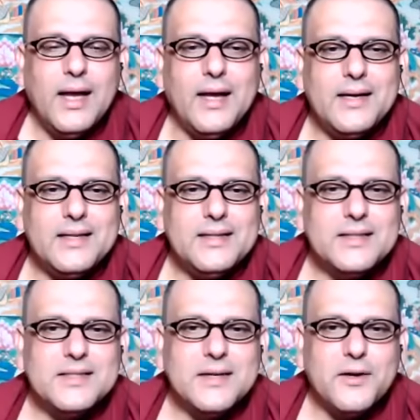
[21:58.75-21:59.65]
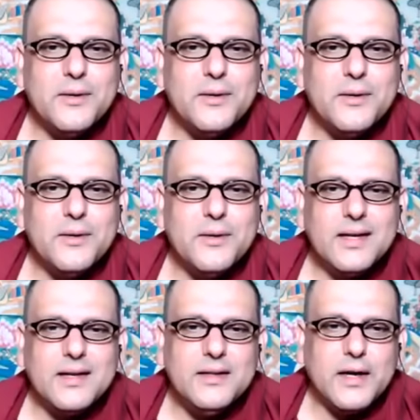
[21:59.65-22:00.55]
And this is a reminder
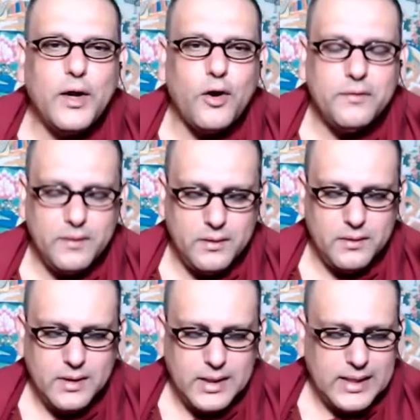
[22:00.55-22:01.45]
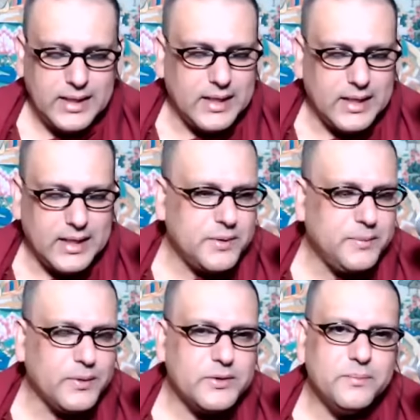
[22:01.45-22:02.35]
that I often
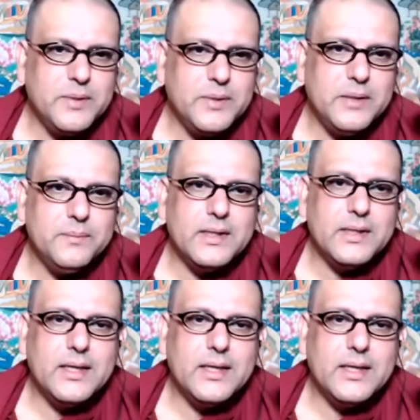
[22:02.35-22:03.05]
propose to people that, you